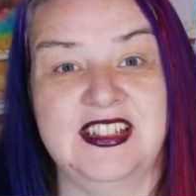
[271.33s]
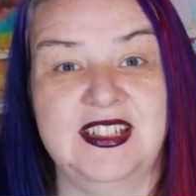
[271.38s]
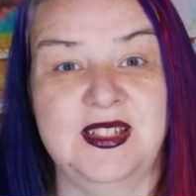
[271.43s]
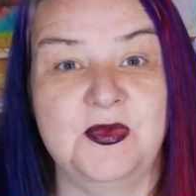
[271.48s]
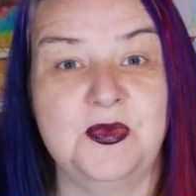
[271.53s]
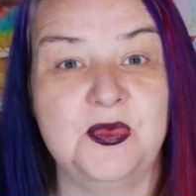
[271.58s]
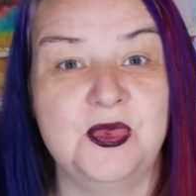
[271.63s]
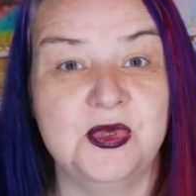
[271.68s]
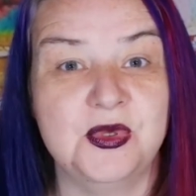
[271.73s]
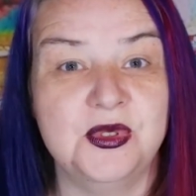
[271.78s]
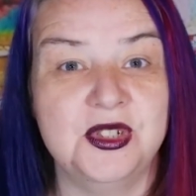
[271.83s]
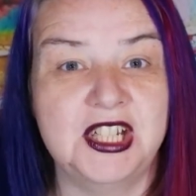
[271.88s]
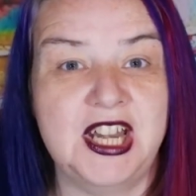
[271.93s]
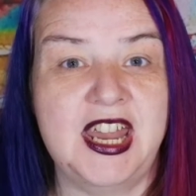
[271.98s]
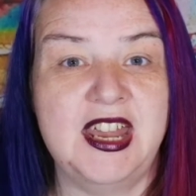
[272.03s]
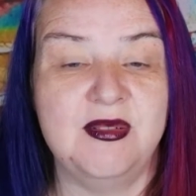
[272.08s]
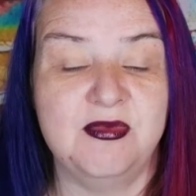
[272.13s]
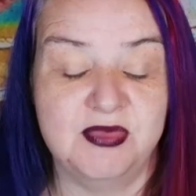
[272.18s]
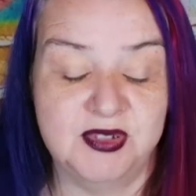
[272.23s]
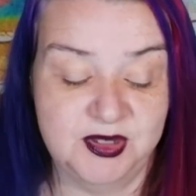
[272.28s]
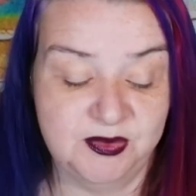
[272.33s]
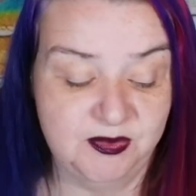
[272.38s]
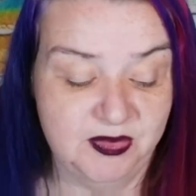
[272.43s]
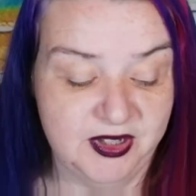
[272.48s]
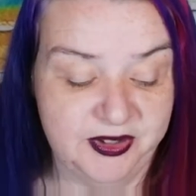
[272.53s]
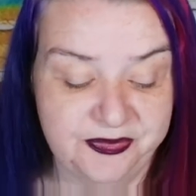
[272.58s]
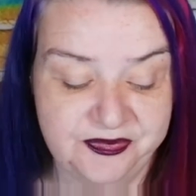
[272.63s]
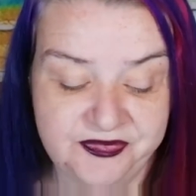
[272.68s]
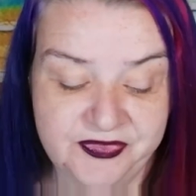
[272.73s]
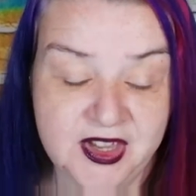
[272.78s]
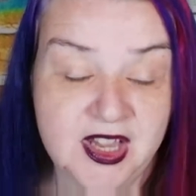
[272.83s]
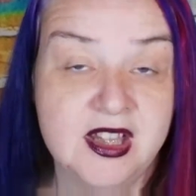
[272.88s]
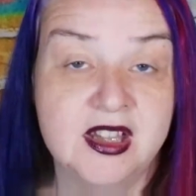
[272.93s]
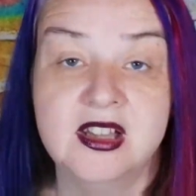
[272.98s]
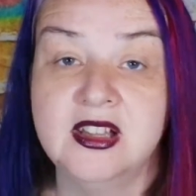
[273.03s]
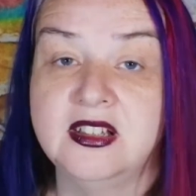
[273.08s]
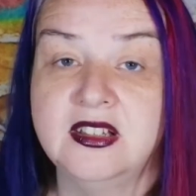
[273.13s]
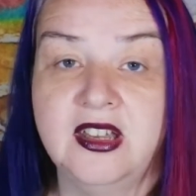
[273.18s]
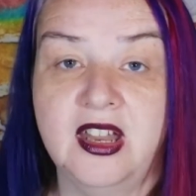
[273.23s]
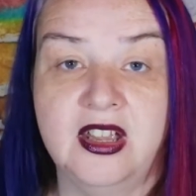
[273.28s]
simple shapes, but
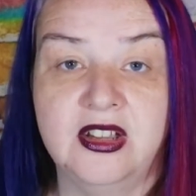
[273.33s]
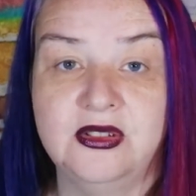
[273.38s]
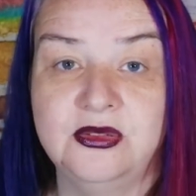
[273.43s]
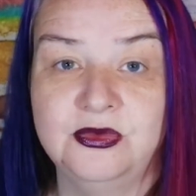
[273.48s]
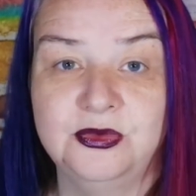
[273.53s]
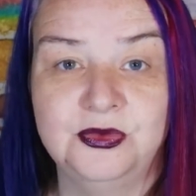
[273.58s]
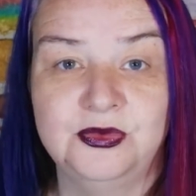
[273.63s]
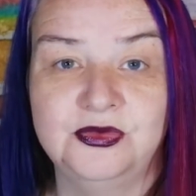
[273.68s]
no.